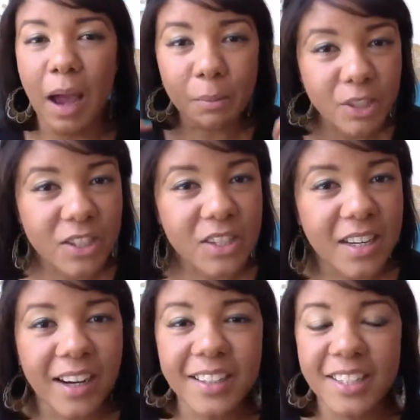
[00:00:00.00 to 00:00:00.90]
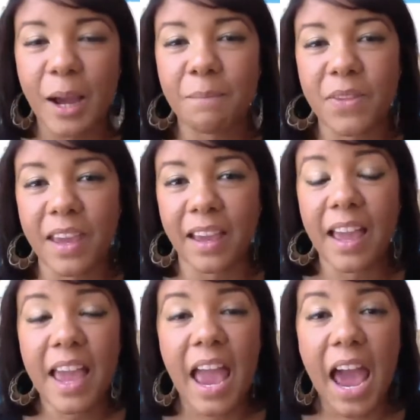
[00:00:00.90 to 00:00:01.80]
I would start something
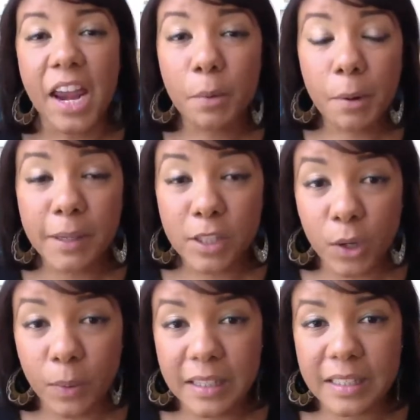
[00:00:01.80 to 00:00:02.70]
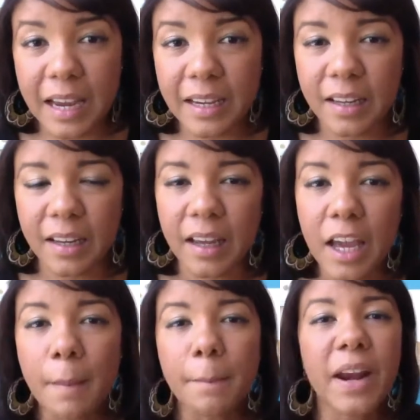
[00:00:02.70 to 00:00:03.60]
and it would be so exciting,
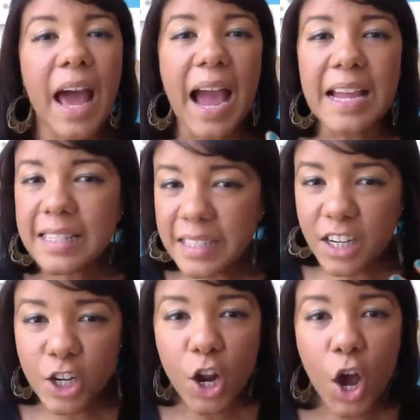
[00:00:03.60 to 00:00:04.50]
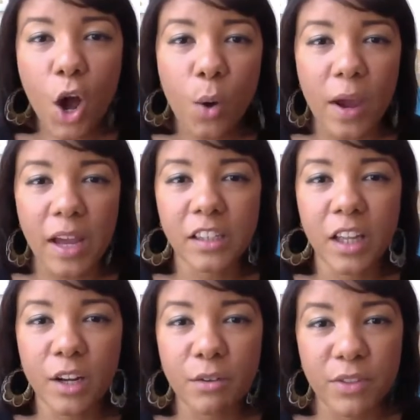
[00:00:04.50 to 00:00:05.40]
but I didn't know a
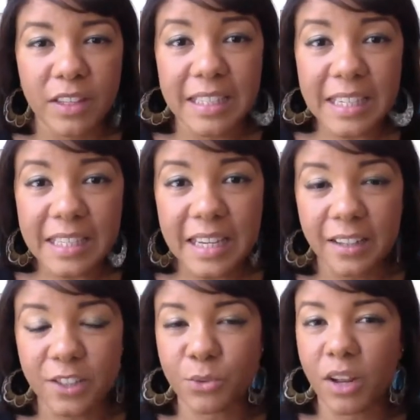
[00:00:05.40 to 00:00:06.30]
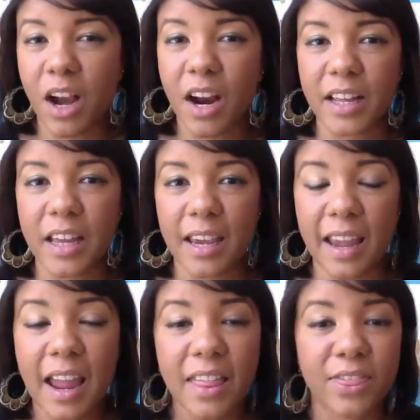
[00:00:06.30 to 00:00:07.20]
lot of the details
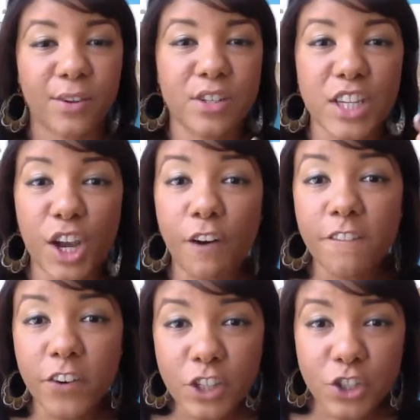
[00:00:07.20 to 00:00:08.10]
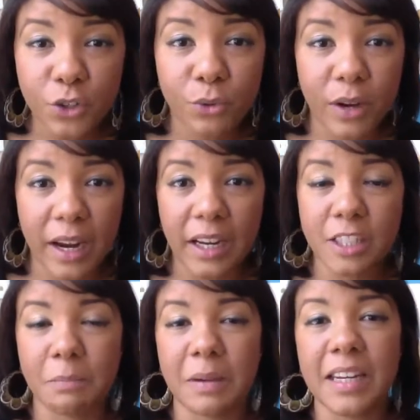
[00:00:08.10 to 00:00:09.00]
regarding there's a conversion rate,
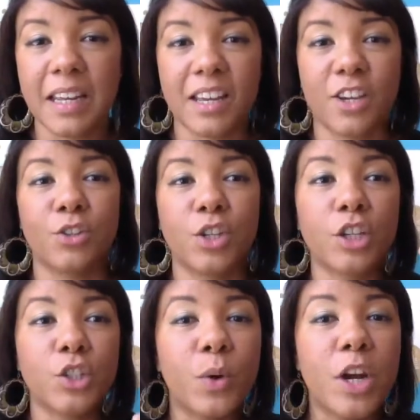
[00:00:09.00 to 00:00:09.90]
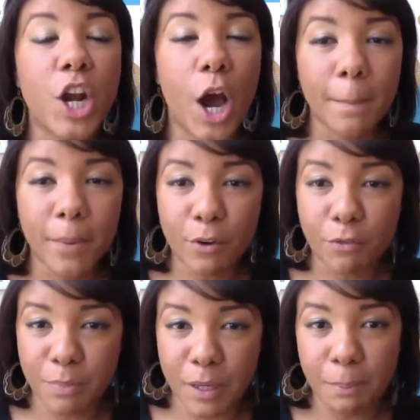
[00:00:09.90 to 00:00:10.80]
meaning you talk to a number of
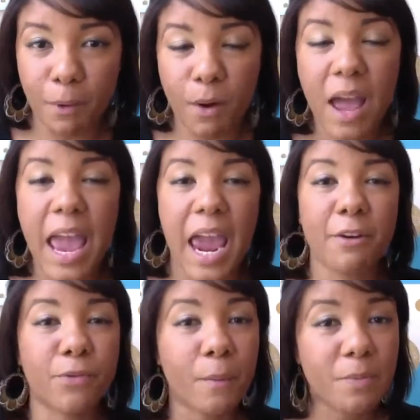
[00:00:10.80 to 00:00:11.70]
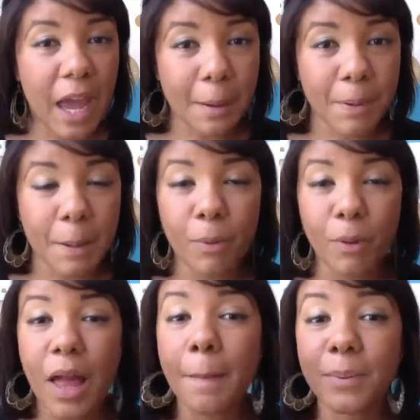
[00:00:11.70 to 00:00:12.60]
people and from that
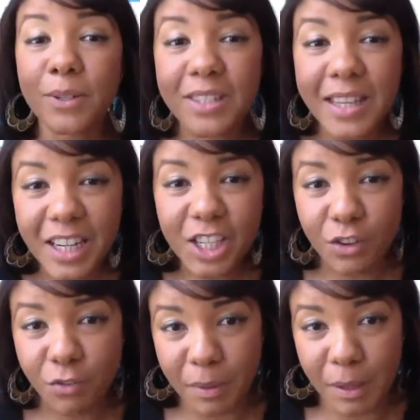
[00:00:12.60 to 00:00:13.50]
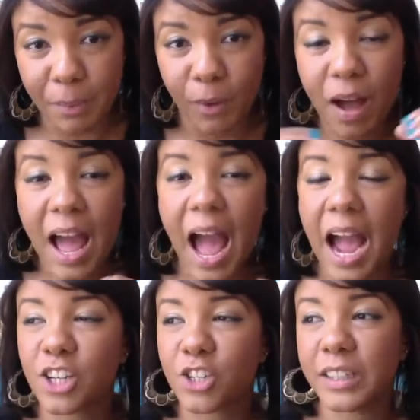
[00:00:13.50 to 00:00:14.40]
people, a percentage of people
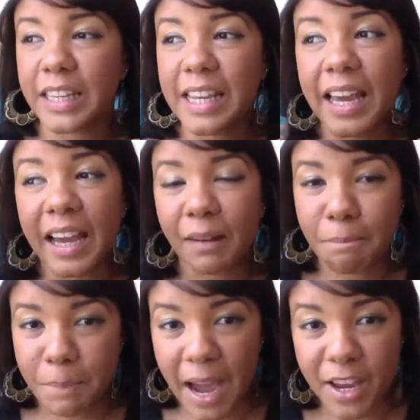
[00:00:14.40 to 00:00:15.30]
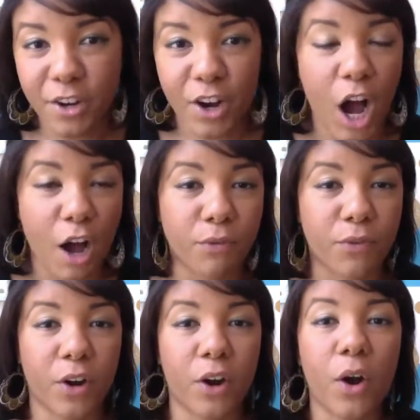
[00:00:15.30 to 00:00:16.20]
actually buy your
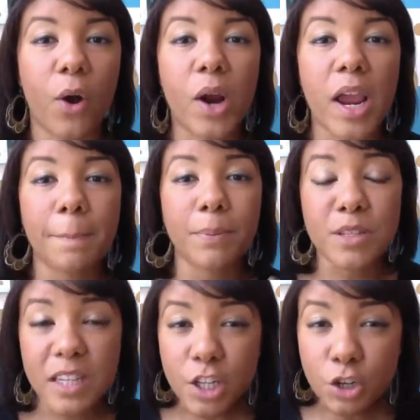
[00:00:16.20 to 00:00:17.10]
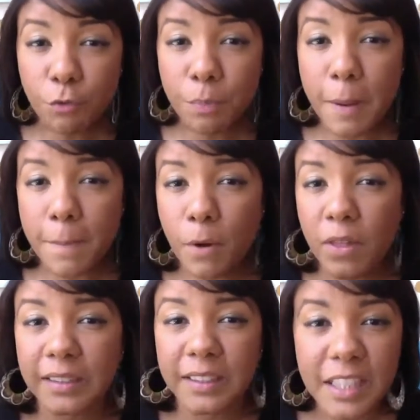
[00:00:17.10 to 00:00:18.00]
offer, or a percentage of people
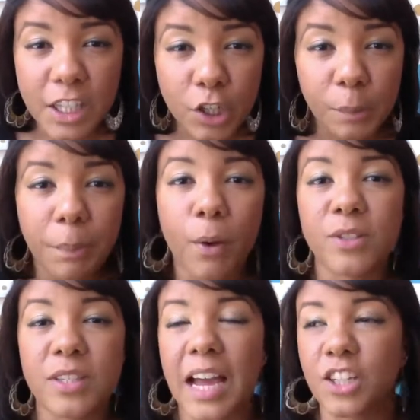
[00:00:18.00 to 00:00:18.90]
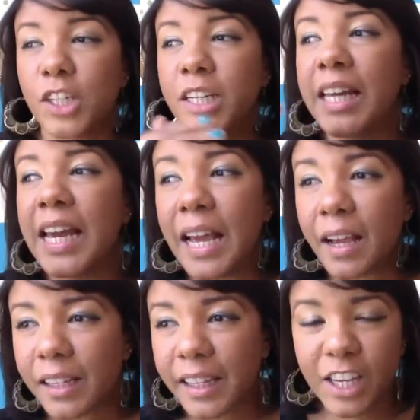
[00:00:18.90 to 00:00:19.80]
that see your post actually
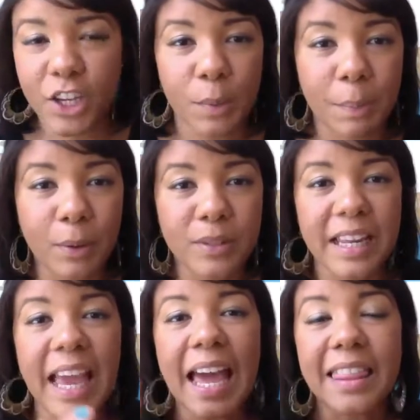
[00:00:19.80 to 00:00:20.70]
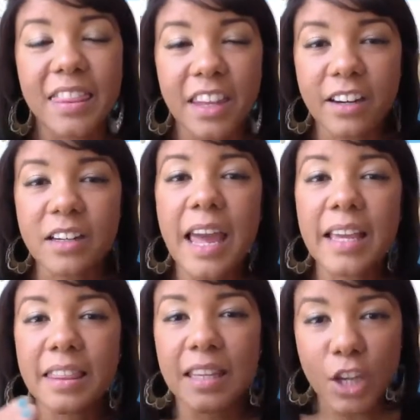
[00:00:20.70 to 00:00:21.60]
click your post. Like they're like
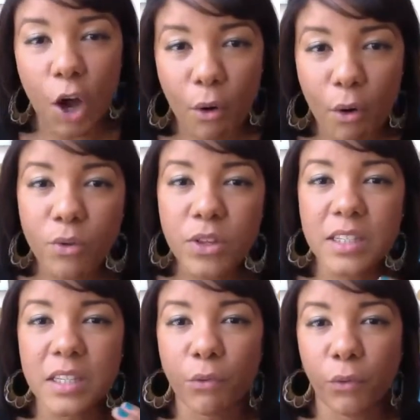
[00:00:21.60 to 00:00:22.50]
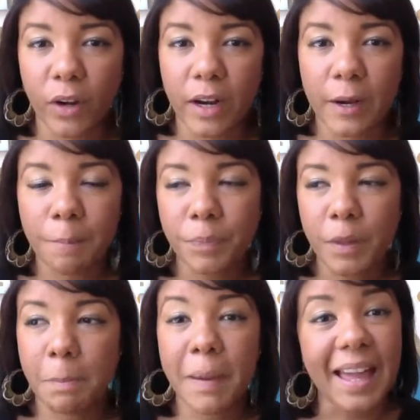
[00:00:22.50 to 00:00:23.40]
all these different
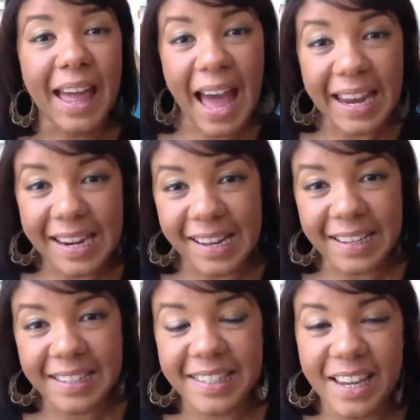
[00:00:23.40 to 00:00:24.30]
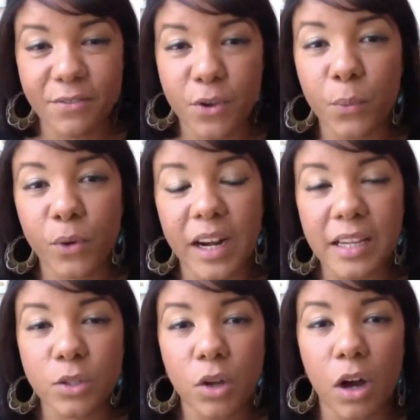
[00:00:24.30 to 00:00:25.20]
mechanics, if you would like
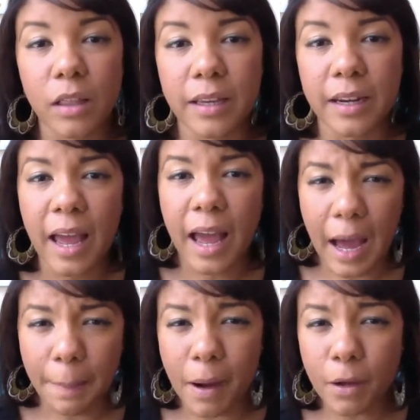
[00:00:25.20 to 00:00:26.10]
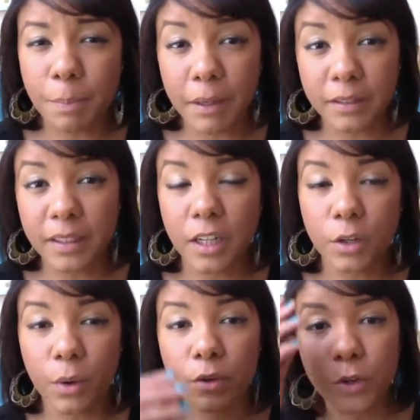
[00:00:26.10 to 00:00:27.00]
to call it, about building and
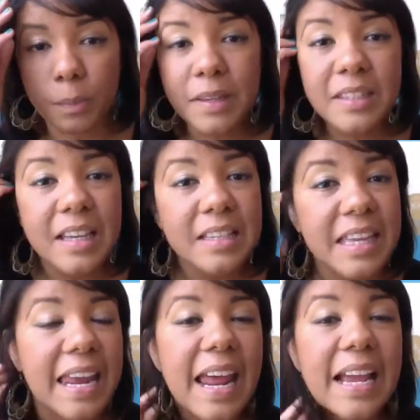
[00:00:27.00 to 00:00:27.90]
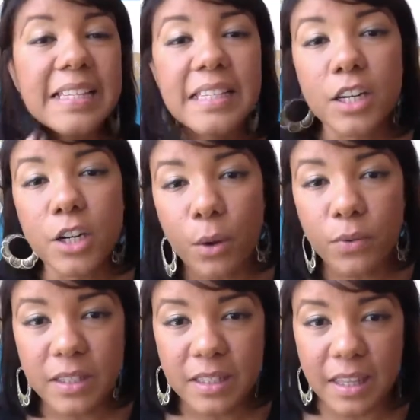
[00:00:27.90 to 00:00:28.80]
growing your business. And I didn't know
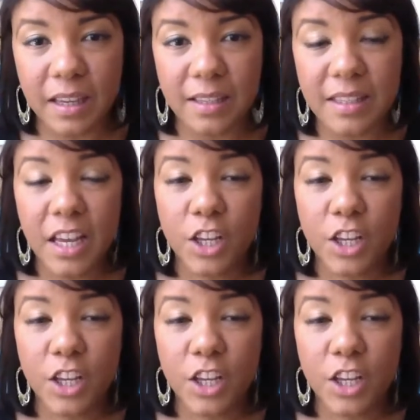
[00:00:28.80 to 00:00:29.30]
these things.